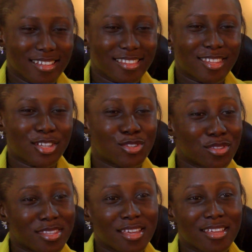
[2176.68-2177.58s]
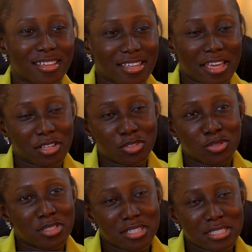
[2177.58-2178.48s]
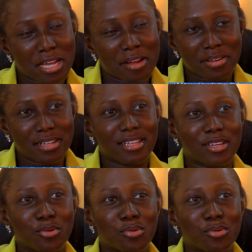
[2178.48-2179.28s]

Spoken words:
that you think a student currently who